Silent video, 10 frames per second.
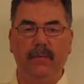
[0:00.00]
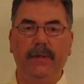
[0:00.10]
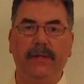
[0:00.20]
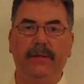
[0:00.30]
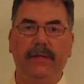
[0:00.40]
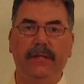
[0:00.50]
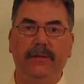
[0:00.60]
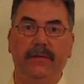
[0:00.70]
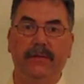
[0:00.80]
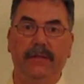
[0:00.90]
with
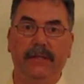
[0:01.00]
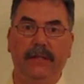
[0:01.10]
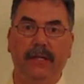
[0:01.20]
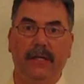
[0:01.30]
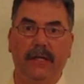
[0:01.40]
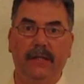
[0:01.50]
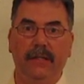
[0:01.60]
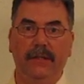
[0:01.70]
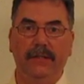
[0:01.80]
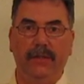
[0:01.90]
either the, uh,
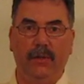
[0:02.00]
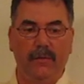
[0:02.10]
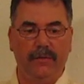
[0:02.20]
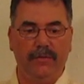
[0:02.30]
the older